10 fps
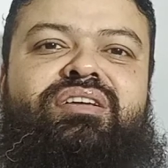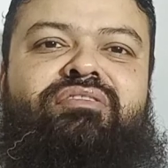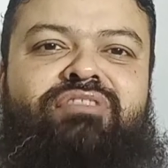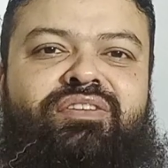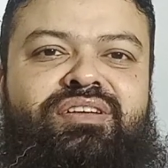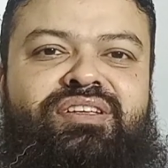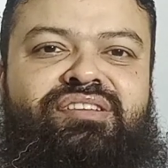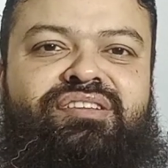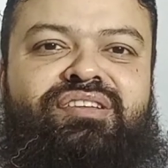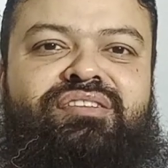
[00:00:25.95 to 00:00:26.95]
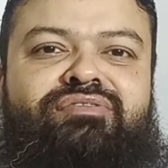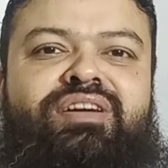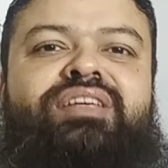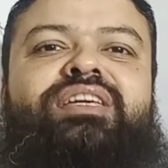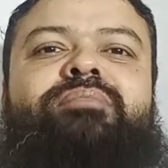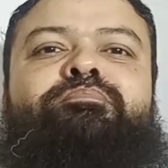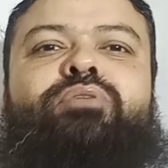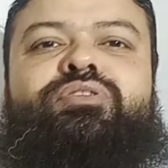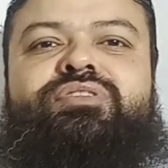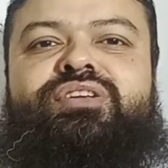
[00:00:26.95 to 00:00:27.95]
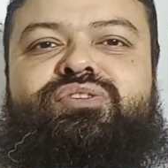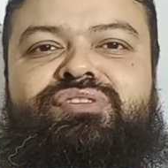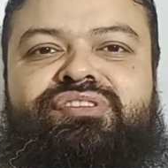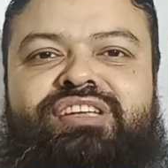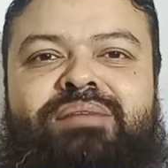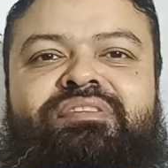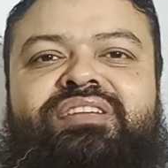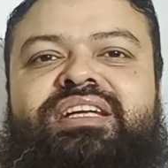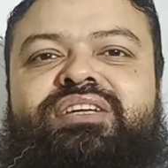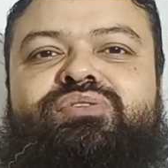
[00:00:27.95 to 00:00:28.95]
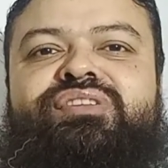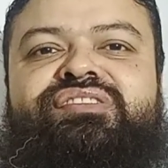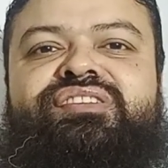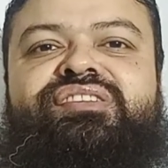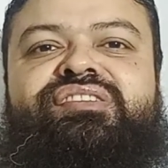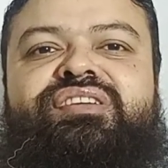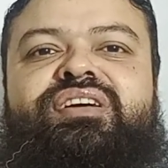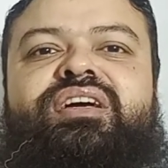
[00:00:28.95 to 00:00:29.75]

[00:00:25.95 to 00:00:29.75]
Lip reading: we will discuss very important concepts and questions